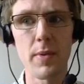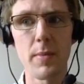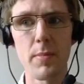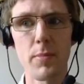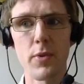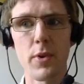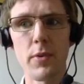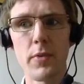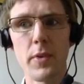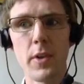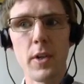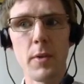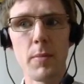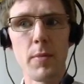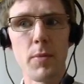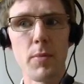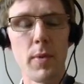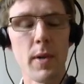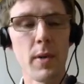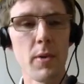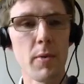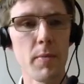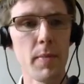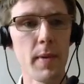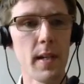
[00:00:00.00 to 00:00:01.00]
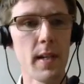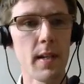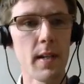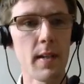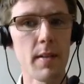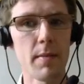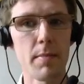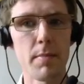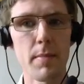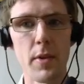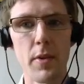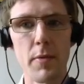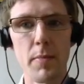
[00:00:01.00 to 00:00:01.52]
to improve human
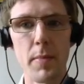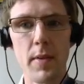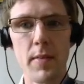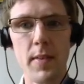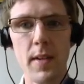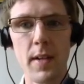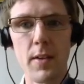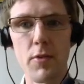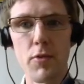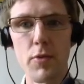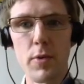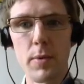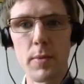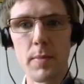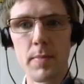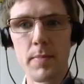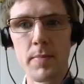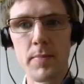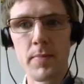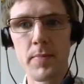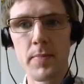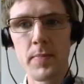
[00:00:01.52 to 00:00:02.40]
well-being must be central.